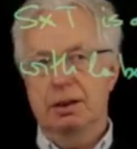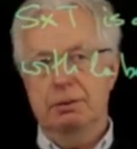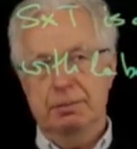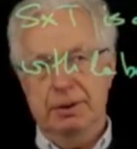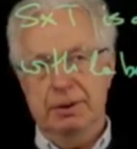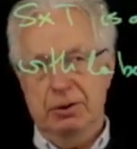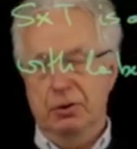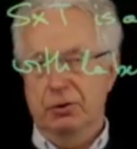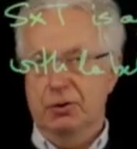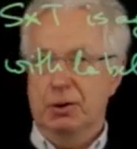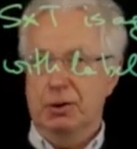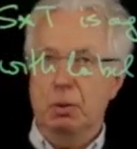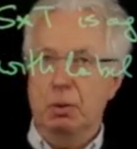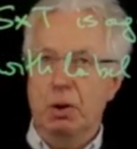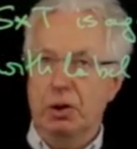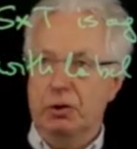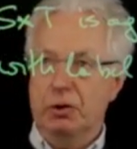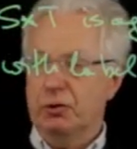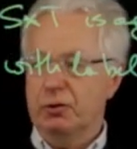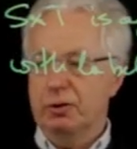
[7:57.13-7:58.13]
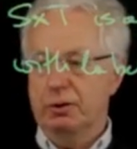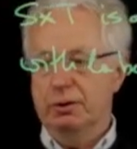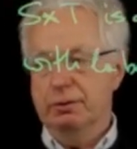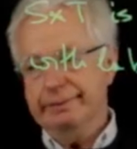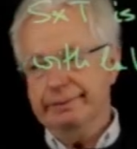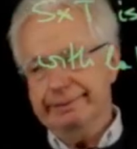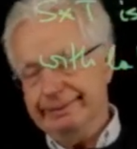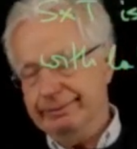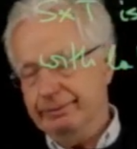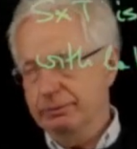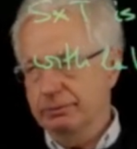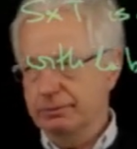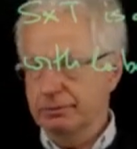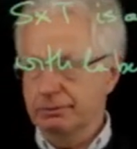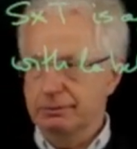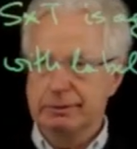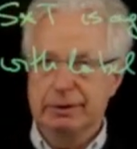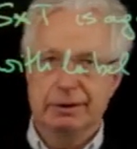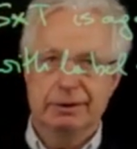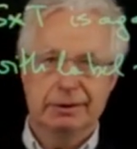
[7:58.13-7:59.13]
because it works.
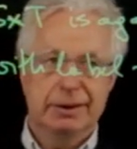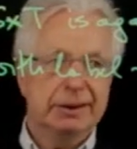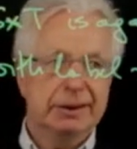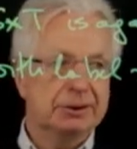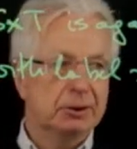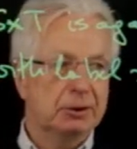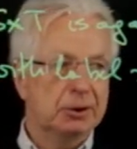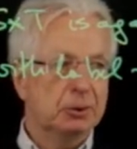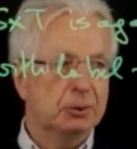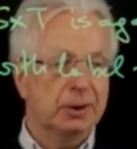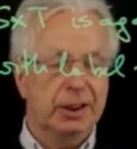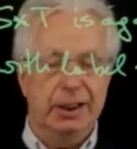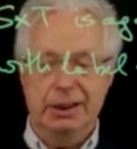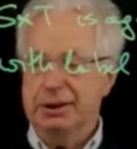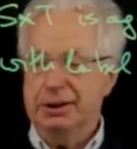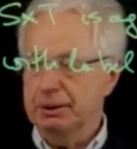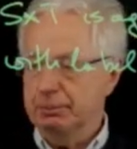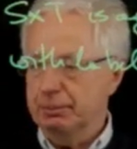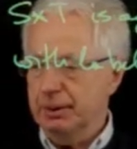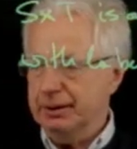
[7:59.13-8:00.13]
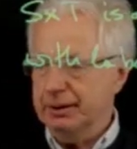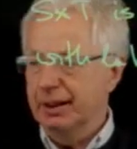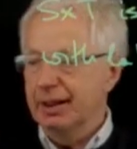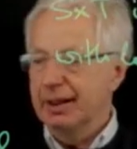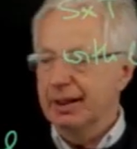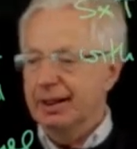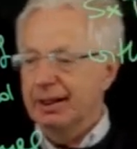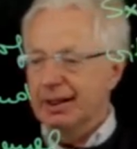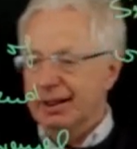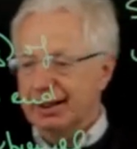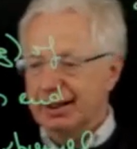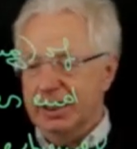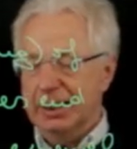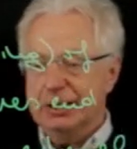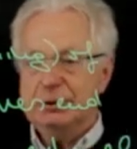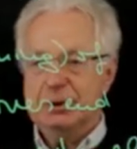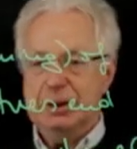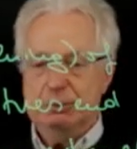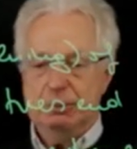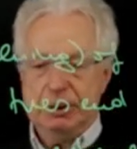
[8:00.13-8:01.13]
That's not a good answer, but
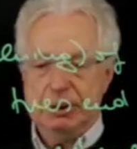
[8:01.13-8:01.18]
actually